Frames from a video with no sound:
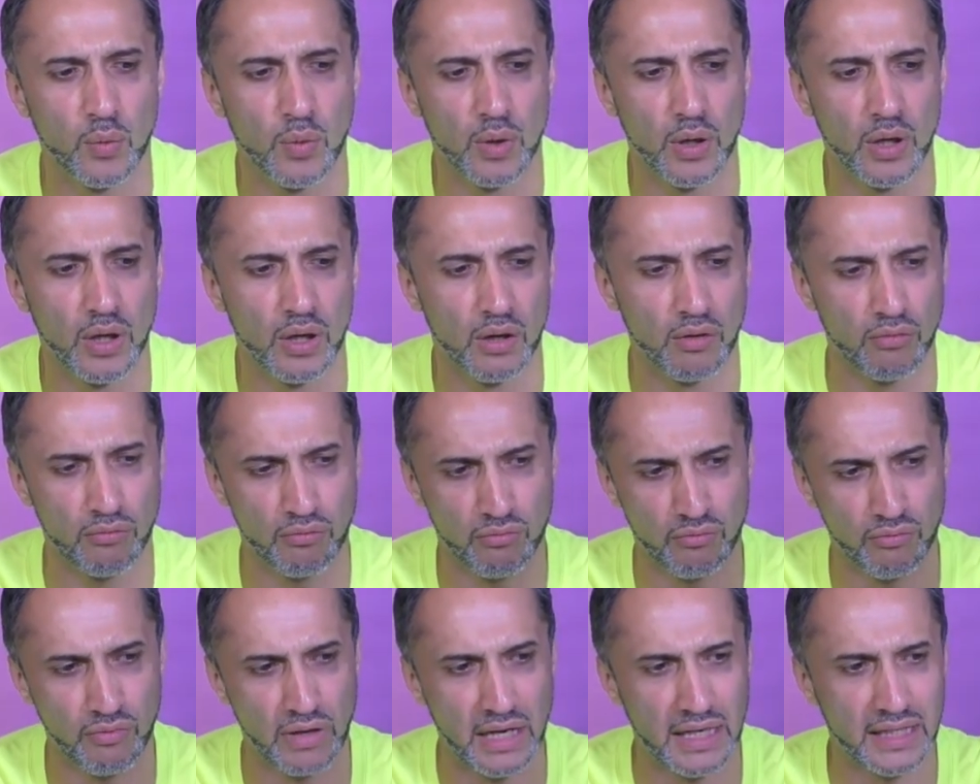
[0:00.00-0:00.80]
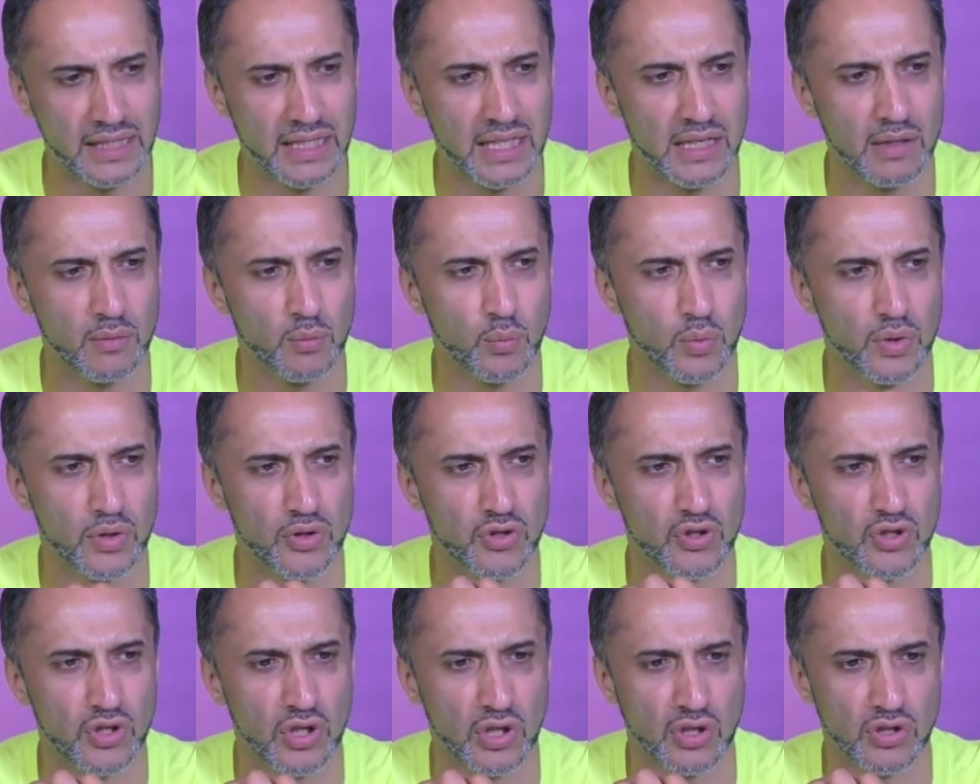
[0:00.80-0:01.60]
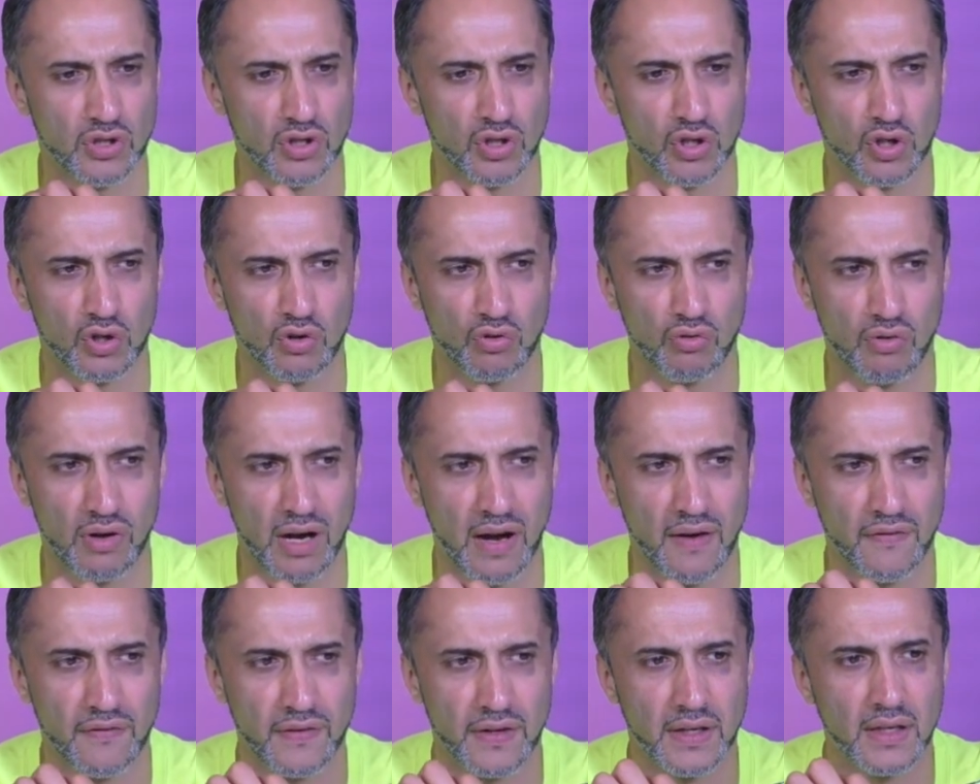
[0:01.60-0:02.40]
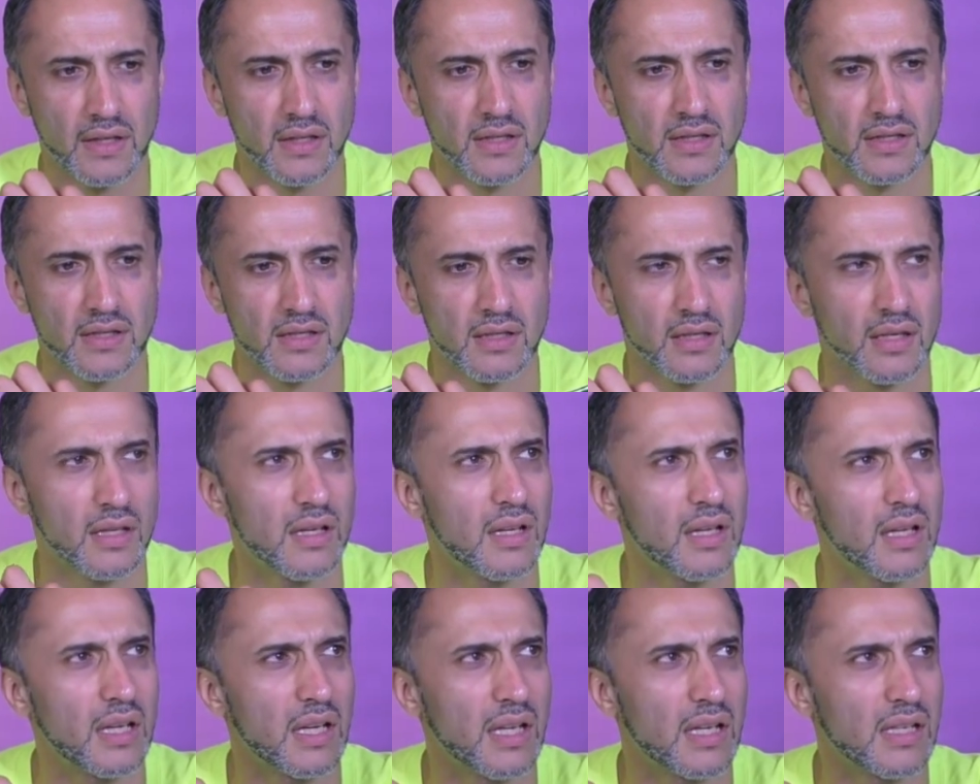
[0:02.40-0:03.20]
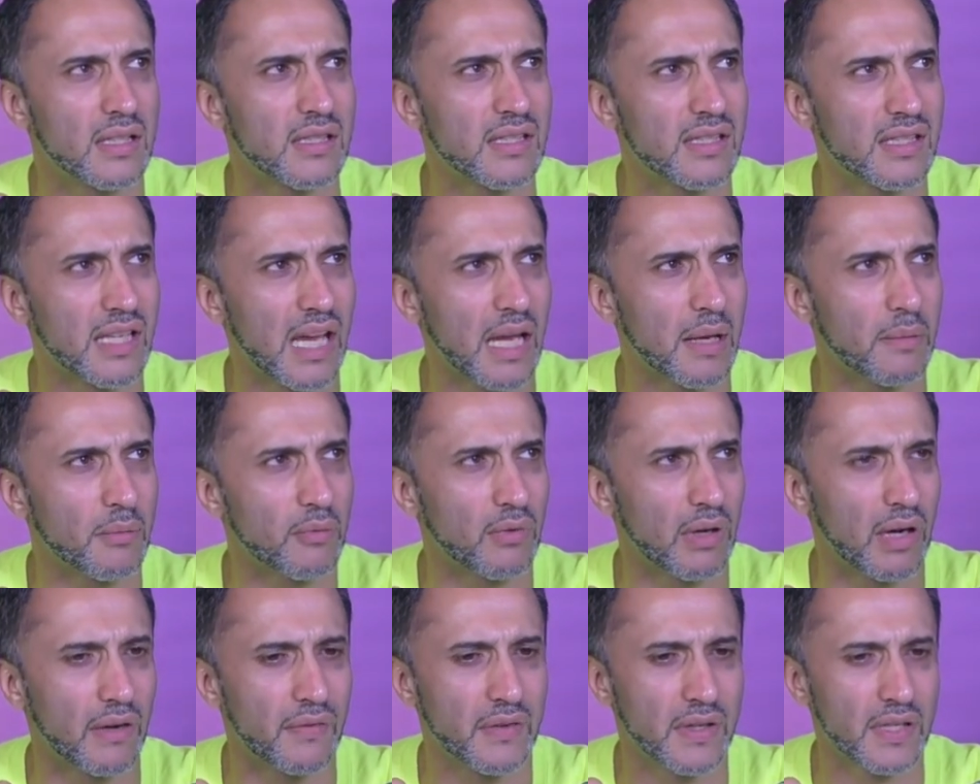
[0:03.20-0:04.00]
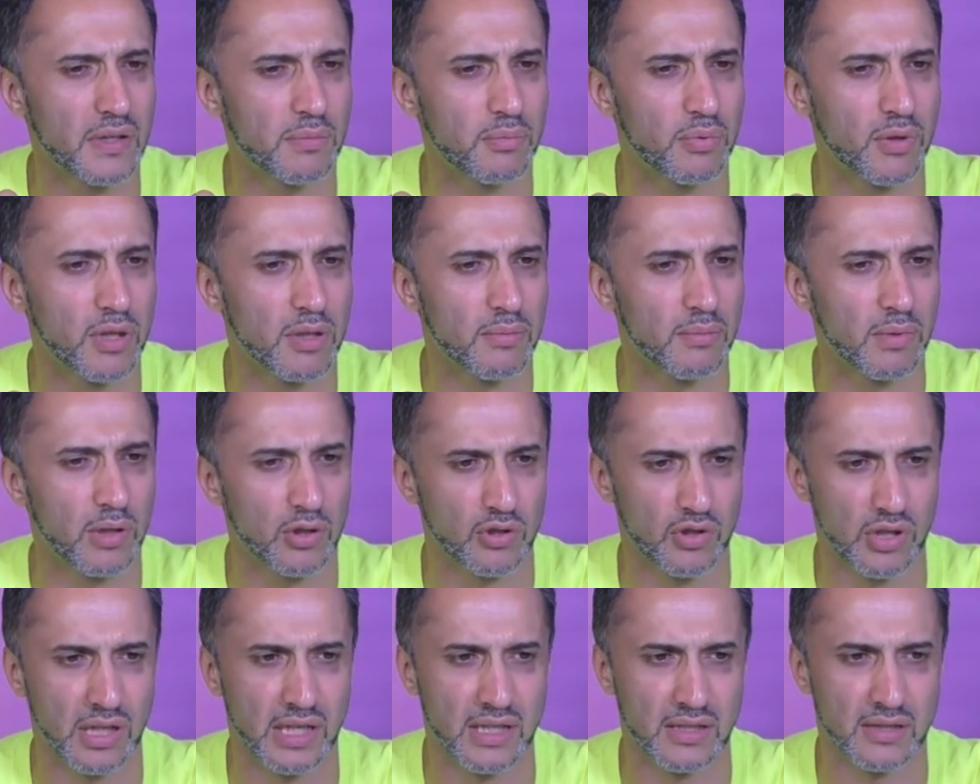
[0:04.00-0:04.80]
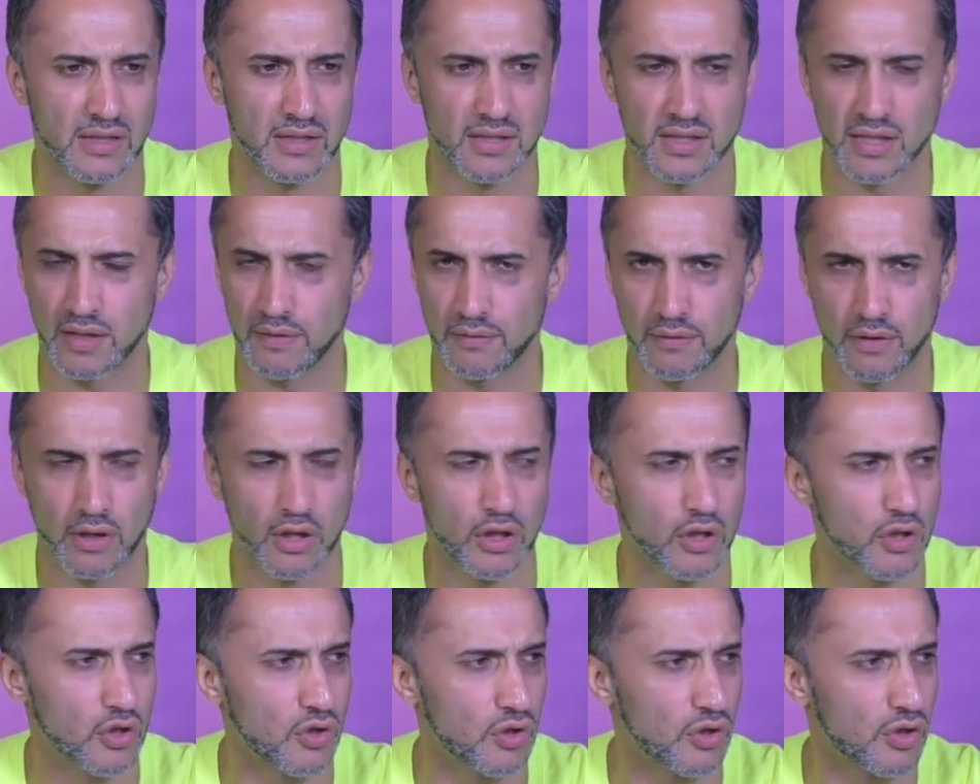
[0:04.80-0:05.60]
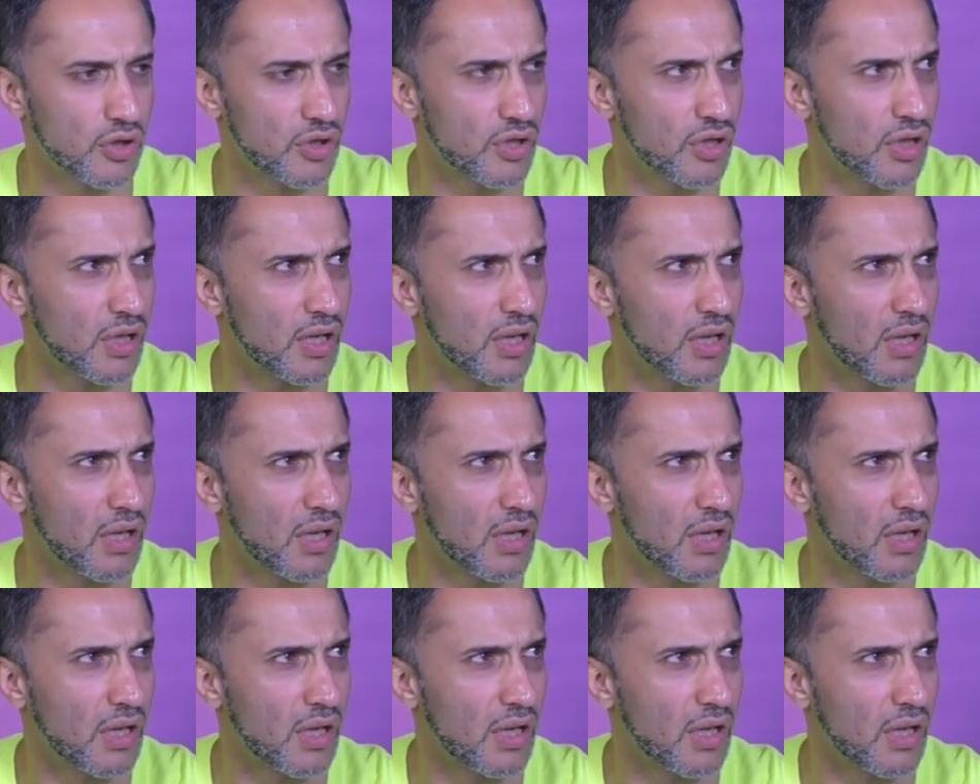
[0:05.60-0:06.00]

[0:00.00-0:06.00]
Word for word: uh, racket with just graphics same graphics pretty much as the 700.